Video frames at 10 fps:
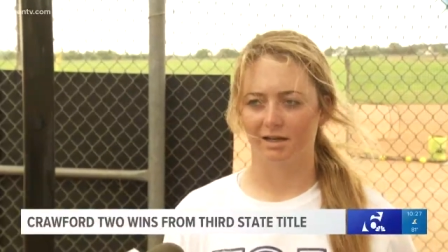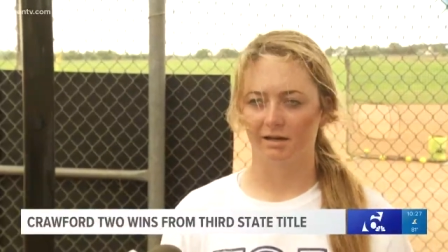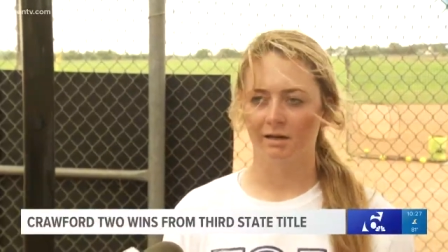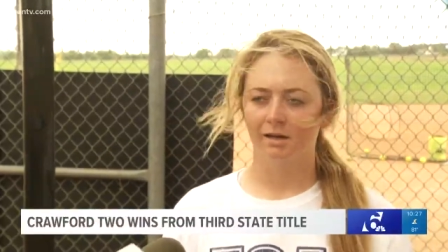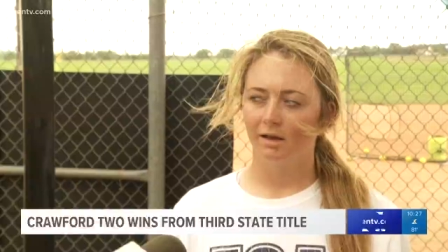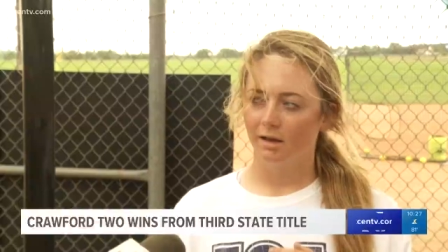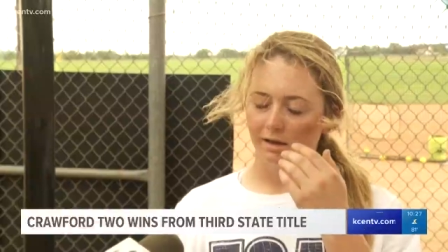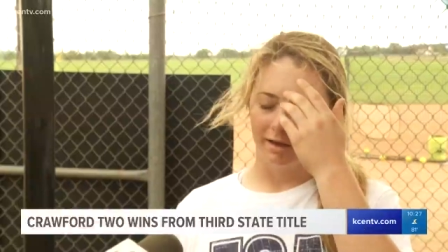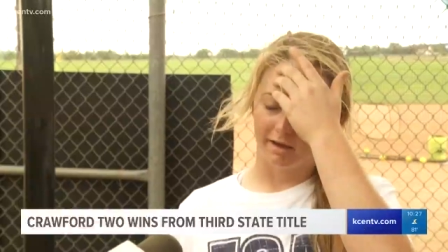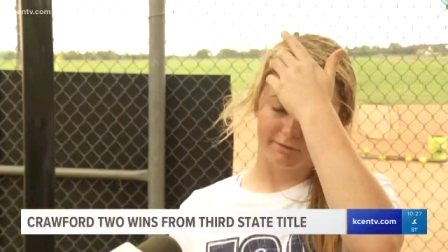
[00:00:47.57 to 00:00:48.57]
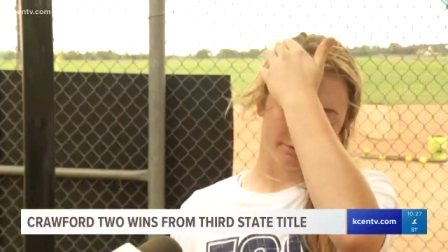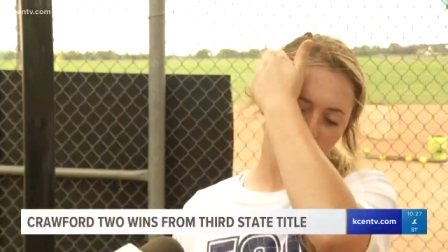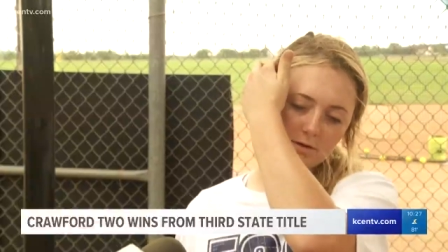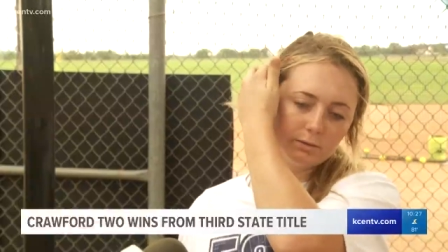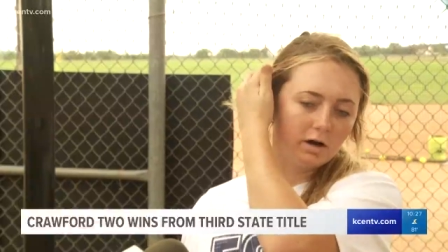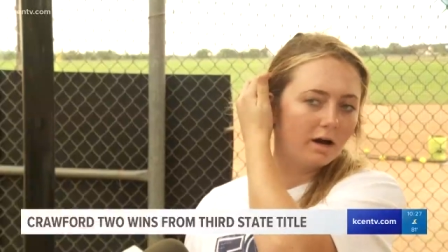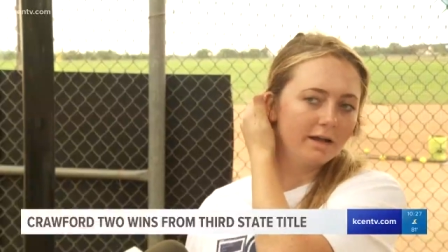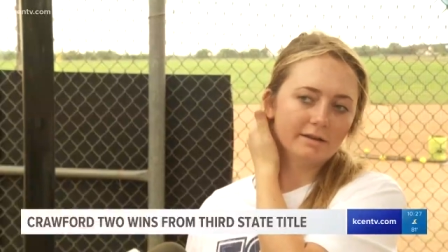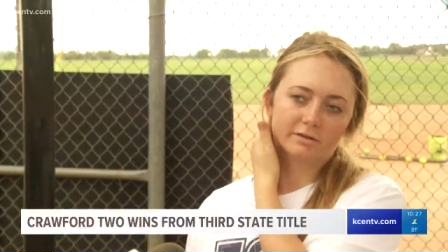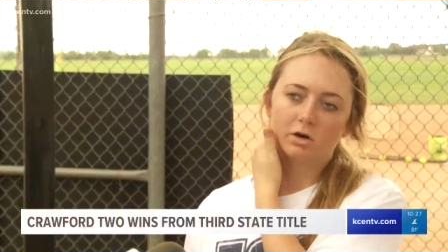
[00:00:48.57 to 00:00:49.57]
And everyone, we all
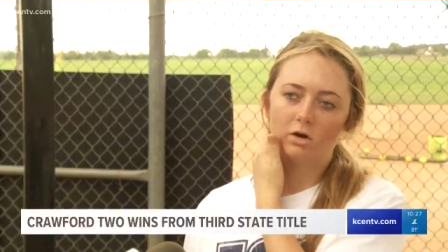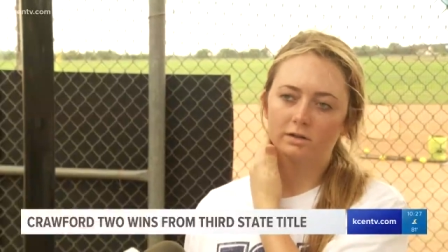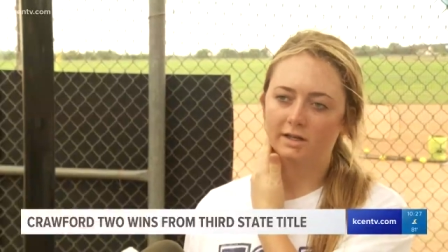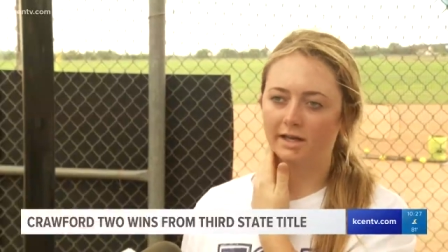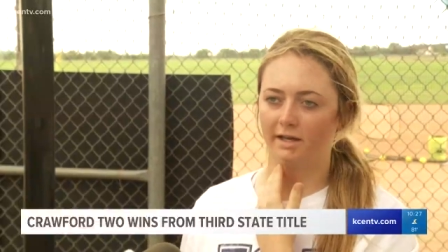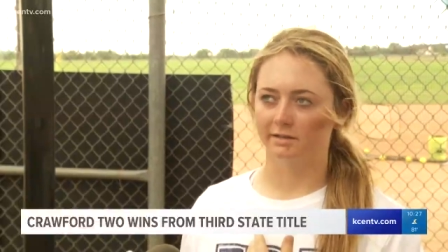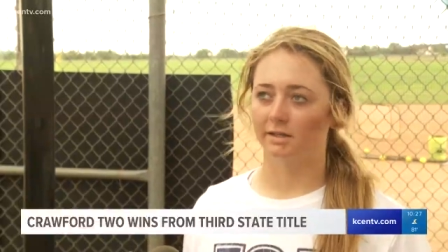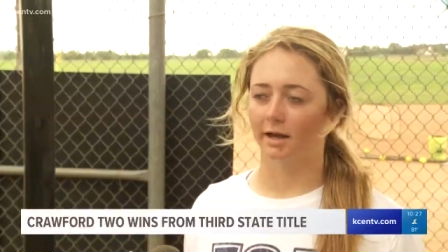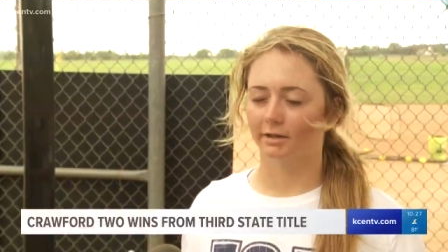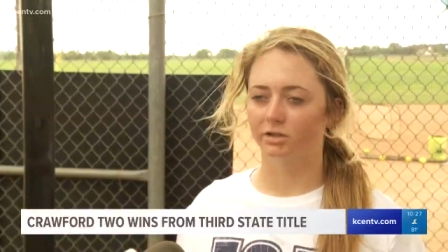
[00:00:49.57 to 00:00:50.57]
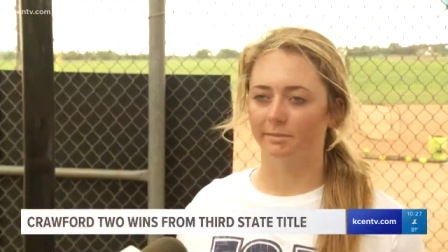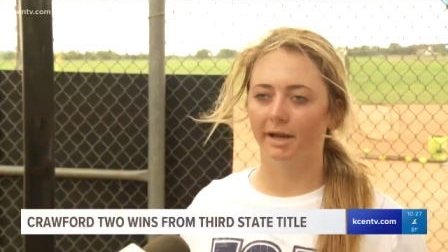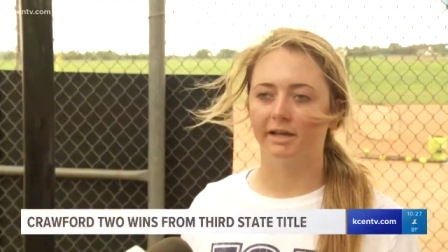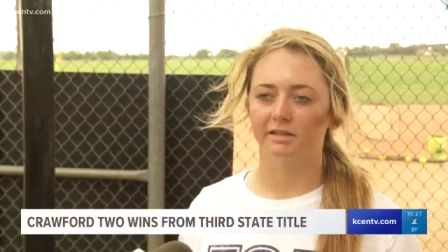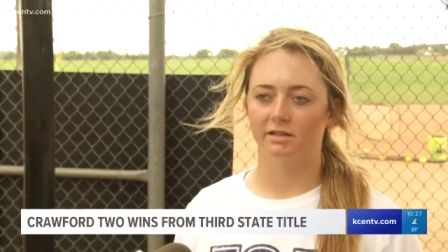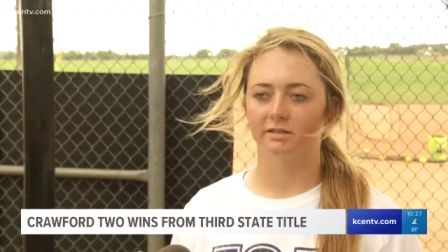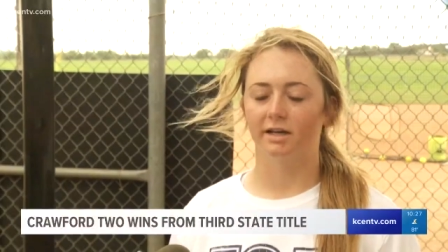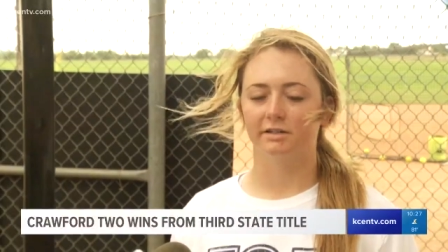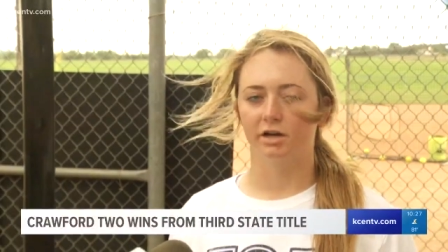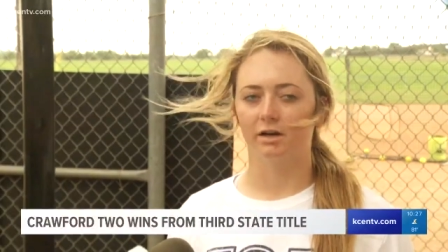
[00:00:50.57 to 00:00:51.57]
had this goal at the end to actually make it to the
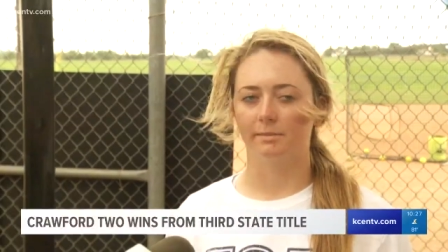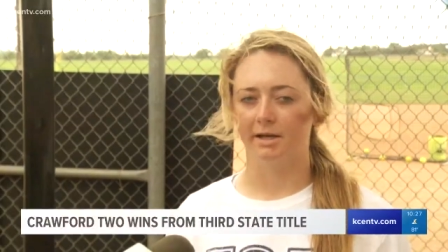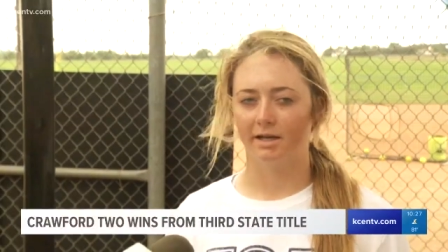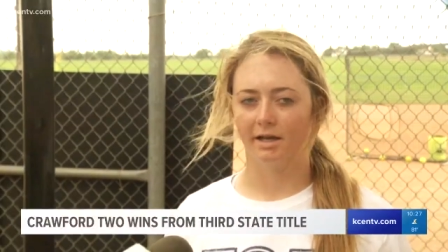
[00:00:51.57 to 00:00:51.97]
state tournament.